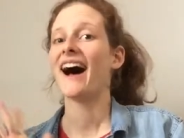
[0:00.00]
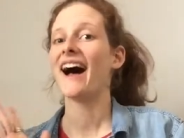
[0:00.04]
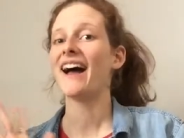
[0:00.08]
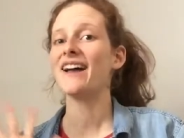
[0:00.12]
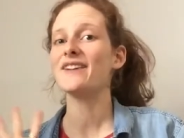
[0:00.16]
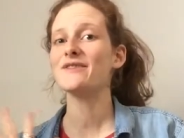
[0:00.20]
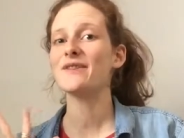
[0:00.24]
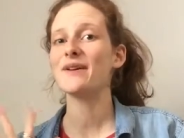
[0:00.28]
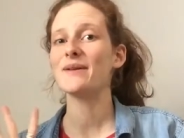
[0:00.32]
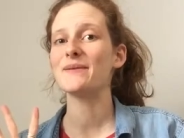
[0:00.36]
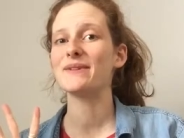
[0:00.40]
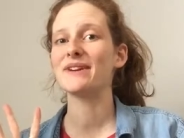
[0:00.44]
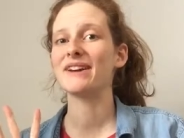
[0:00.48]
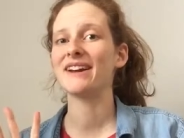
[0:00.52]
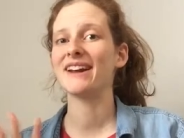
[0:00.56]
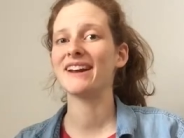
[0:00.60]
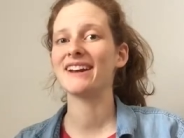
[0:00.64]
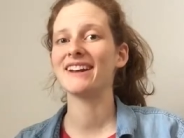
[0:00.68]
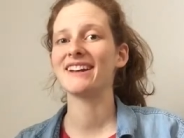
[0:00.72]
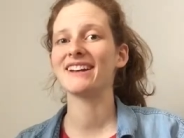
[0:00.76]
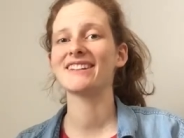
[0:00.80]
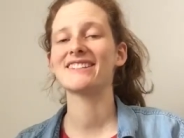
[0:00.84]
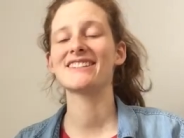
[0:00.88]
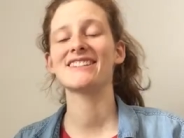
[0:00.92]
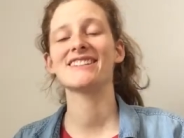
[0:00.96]
Hi
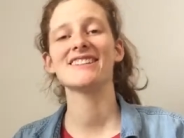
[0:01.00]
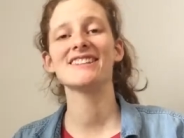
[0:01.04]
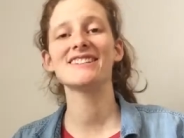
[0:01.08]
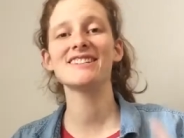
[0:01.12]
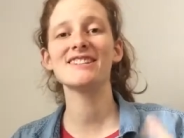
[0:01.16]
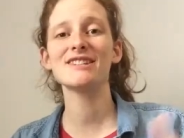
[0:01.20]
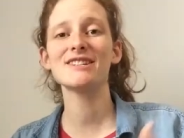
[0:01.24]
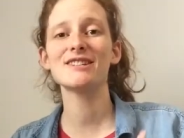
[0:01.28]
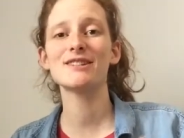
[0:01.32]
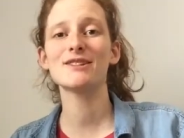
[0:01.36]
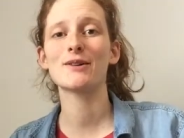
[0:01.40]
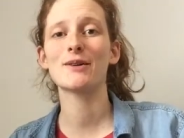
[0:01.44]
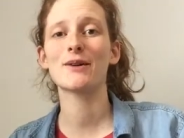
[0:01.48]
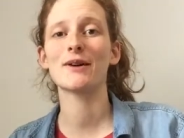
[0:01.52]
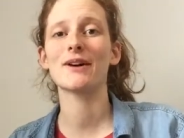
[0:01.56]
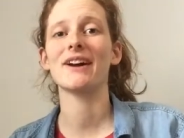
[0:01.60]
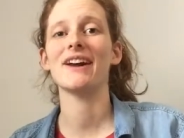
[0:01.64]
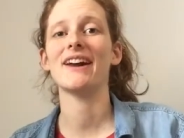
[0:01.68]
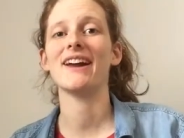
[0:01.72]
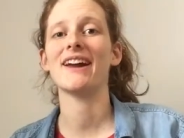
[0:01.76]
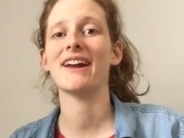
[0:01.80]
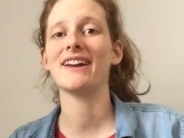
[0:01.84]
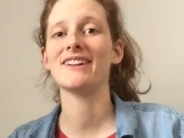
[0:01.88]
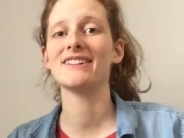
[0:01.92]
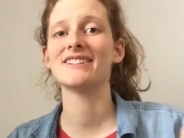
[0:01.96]
Fibernetics. this is
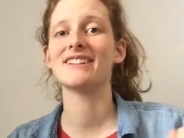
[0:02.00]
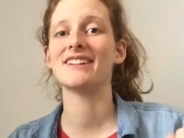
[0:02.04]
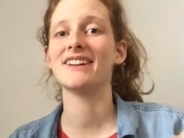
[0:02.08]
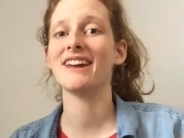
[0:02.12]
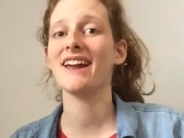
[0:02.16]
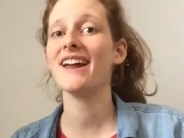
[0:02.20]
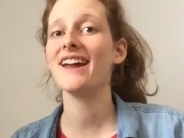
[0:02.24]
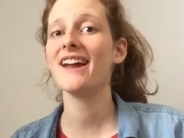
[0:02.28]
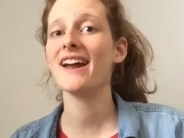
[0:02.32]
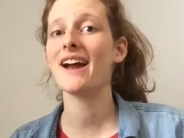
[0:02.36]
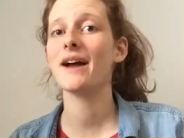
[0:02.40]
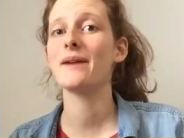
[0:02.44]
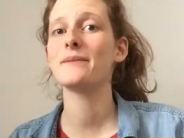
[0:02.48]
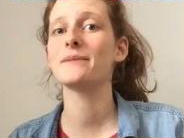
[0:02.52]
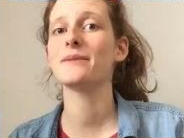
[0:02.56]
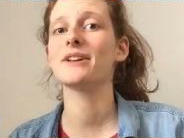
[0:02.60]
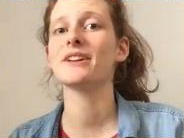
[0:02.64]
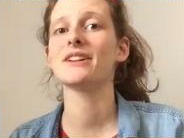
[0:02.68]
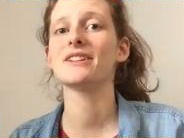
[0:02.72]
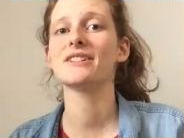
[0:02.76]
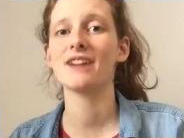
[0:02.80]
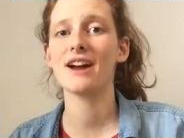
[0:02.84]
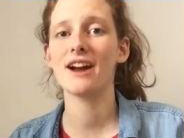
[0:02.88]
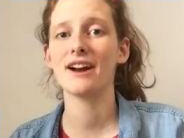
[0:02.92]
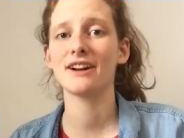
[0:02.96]
Tori and today I'm
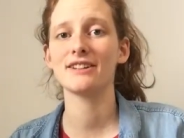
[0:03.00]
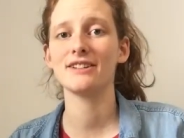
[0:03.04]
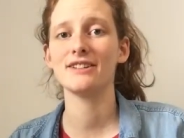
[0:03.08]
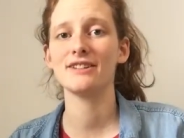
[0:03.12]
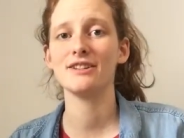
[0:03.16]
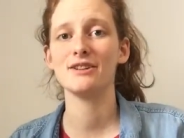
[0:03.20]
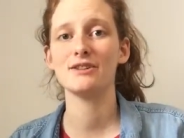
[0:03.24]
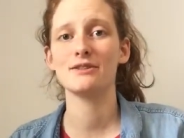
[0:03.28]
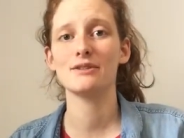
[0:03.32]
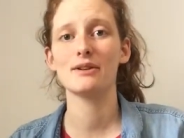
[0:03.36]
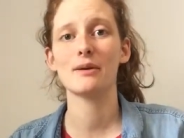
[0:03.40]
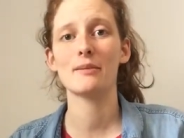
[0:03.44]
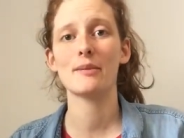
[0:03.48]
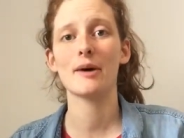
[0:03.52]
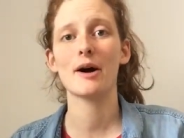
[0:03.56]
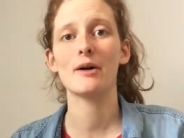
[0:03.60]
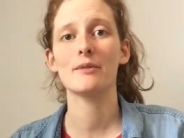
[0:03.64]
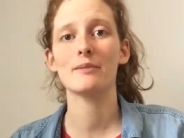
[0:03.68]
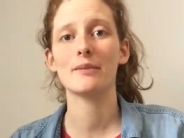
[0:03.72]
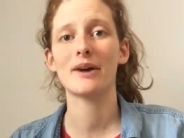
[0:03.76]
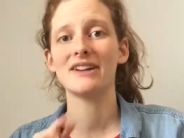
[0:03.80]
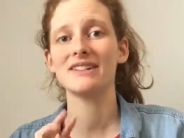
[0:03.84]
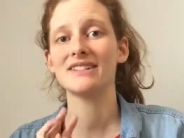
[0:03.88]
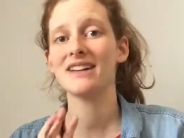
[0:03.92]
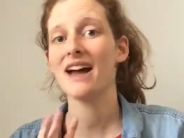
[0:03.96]
going to talk to you
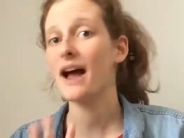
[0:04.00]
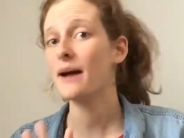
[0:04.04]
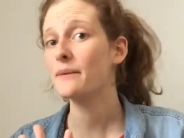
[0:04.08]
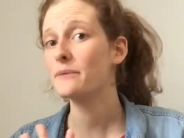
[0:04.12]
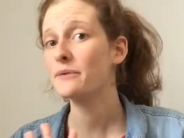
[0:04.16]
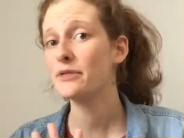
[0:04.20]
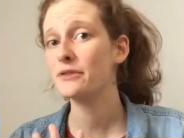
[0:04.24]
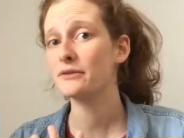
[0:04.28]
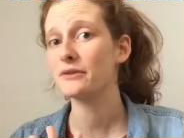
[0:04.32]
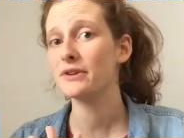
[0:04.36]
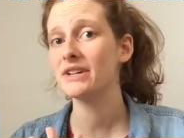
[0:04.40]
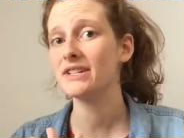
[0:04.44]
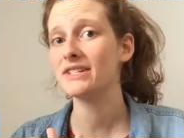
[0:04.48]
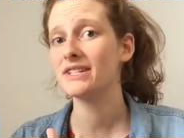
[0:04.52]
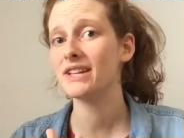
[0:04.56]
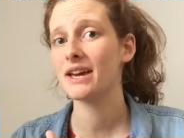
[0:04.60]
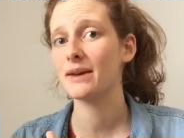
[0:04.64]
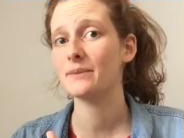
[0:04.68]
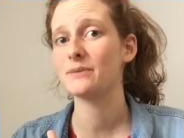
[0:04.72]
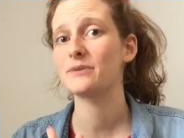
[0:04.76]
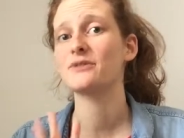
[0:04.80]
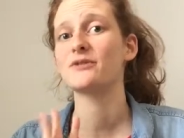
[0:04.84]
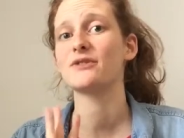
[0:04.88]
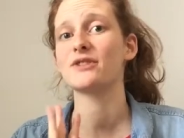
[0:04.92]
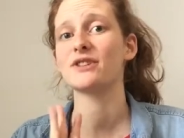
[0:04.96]
about my top three
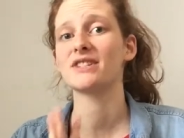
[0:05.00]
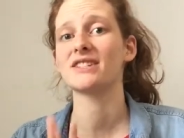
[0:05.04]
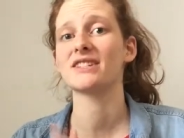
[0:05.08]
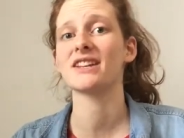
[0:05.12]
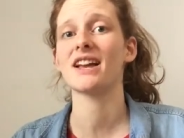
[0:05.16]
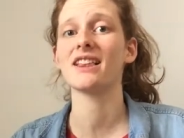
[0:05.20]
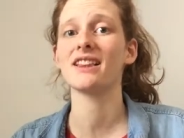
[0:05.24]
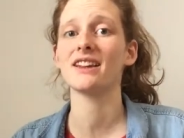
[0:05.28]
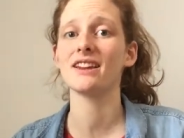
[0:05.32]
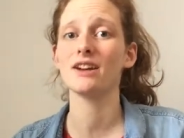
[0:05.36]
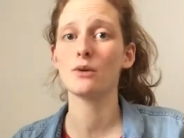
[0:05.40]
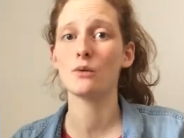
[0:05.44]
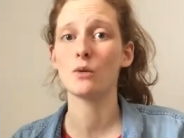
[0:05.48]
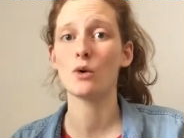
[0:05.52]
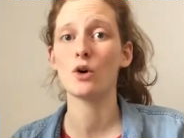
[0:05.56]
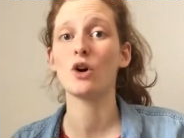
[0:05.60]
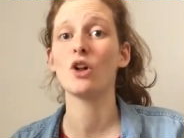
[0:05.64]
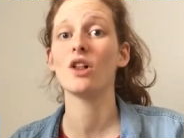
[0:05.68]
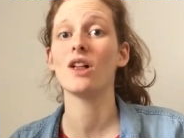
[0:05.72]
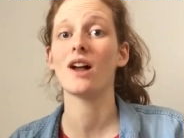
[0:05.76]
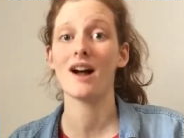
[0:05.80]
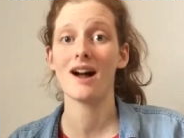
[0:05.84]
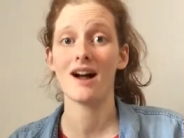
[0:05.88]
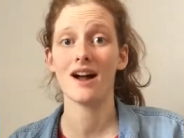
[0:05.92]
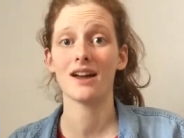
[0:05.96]
tips for selling
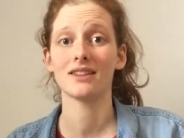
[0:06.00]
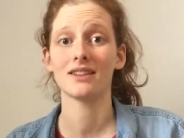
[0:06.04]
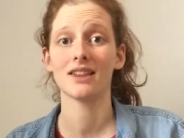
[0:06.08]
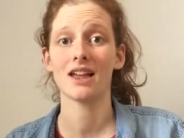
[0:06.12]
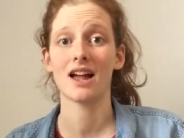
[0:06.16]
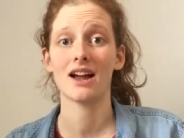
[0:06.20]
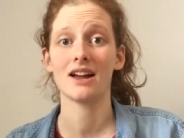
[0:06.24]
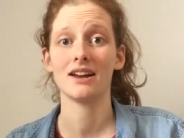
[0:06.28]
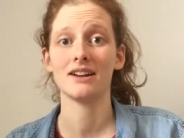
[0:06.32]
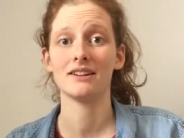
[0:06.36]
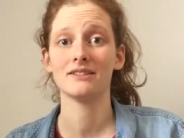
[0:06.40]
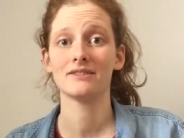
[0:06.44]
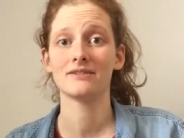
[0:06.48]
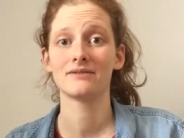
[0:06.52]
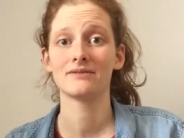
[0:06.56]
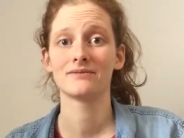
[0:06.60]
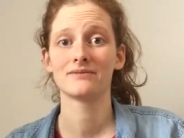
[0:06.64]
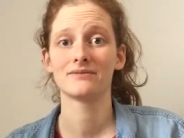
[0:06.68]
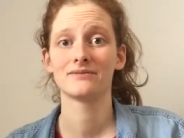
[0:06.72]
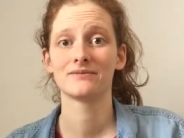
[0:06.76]
wool online.